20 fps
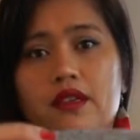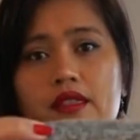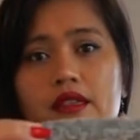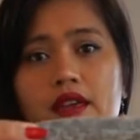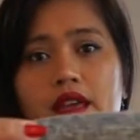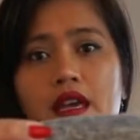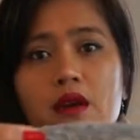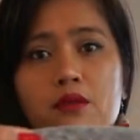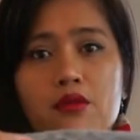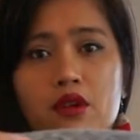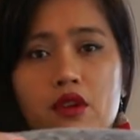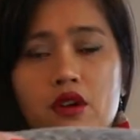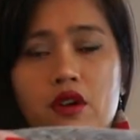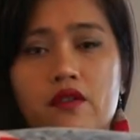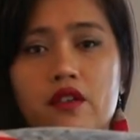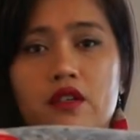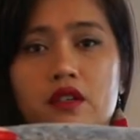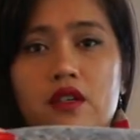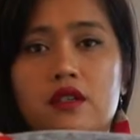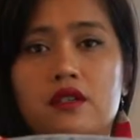the camera
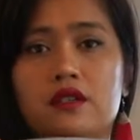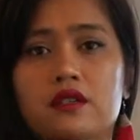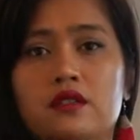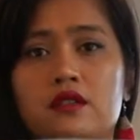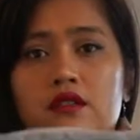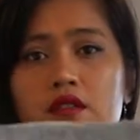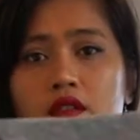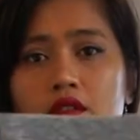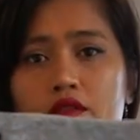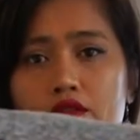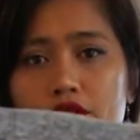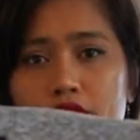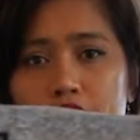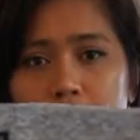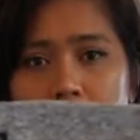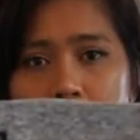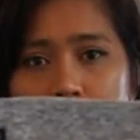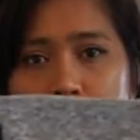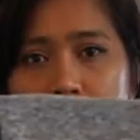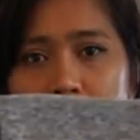cover for the
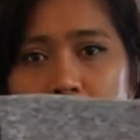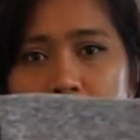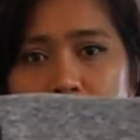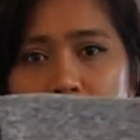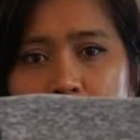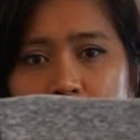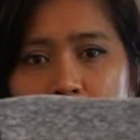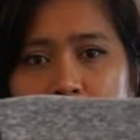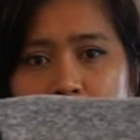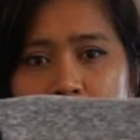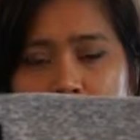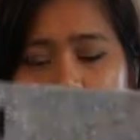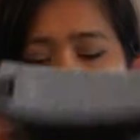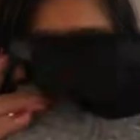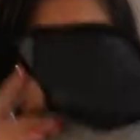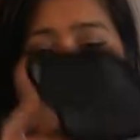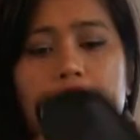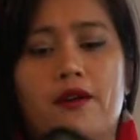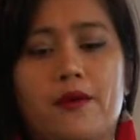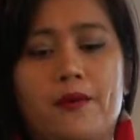camera that's filming me
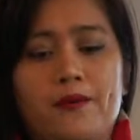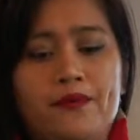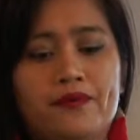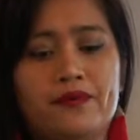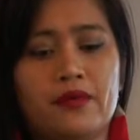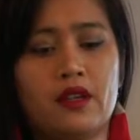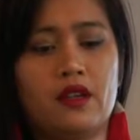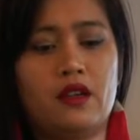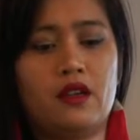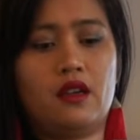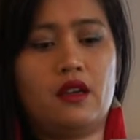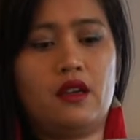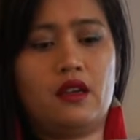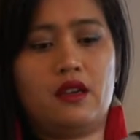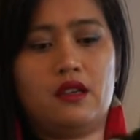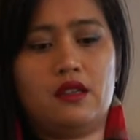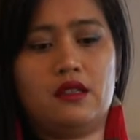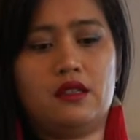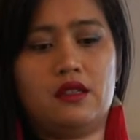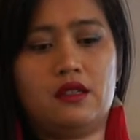right now.
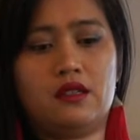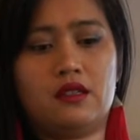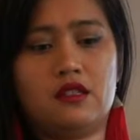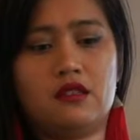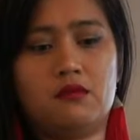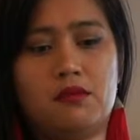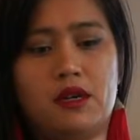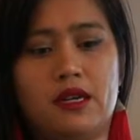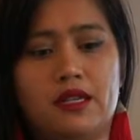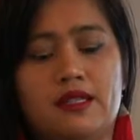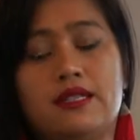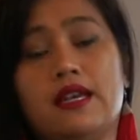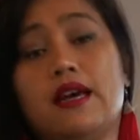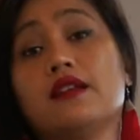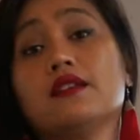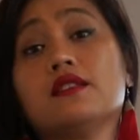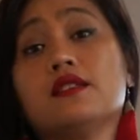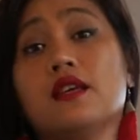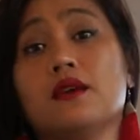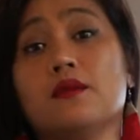And this is my
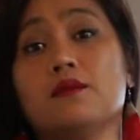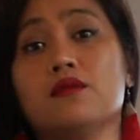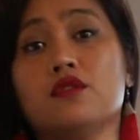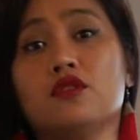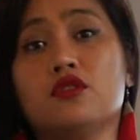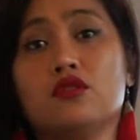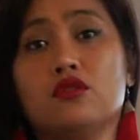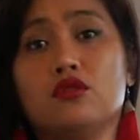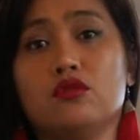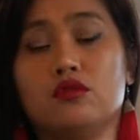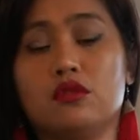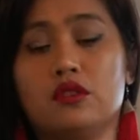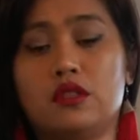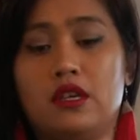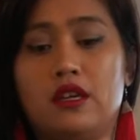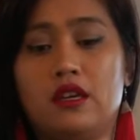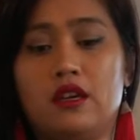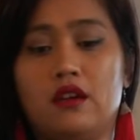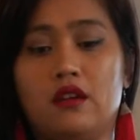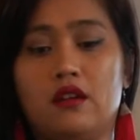sad attempt to
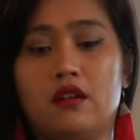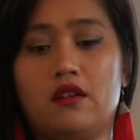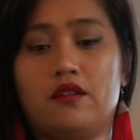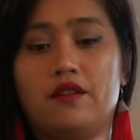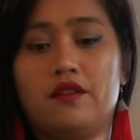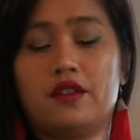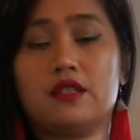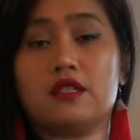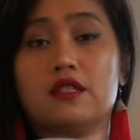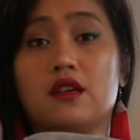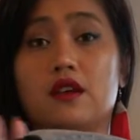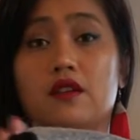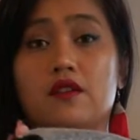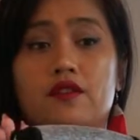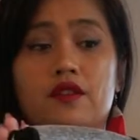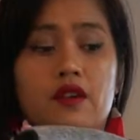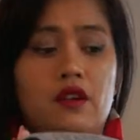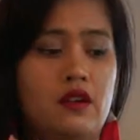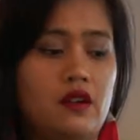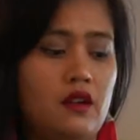take care of the
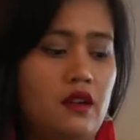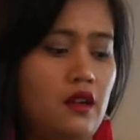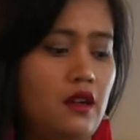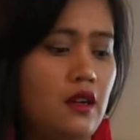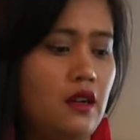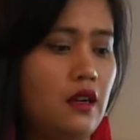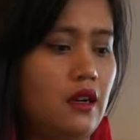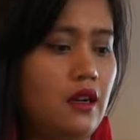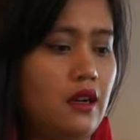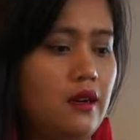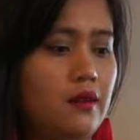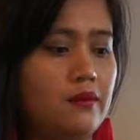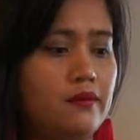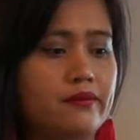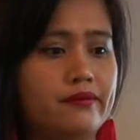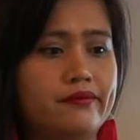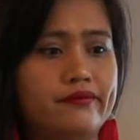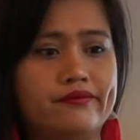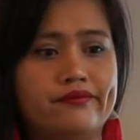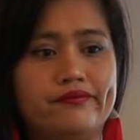stuff.
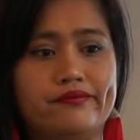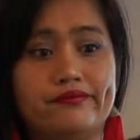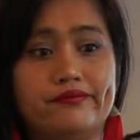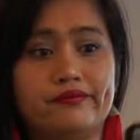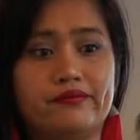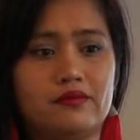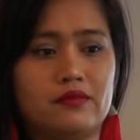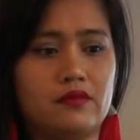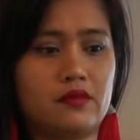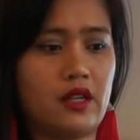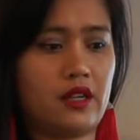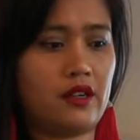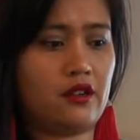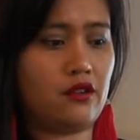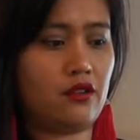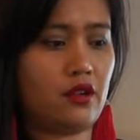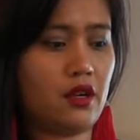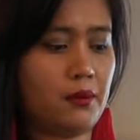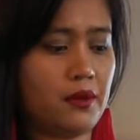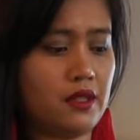I
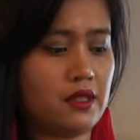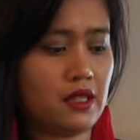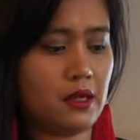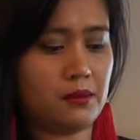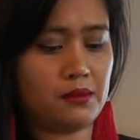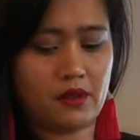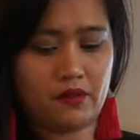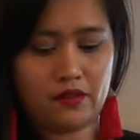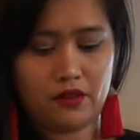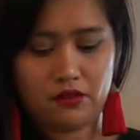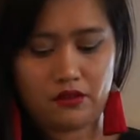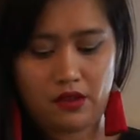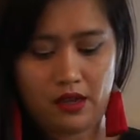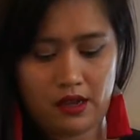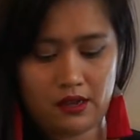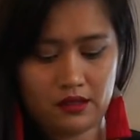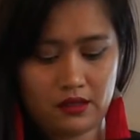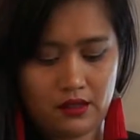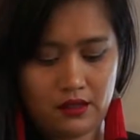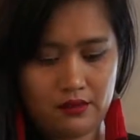don't know how many times I've used
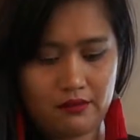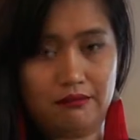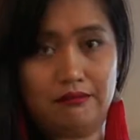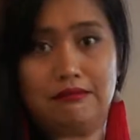that.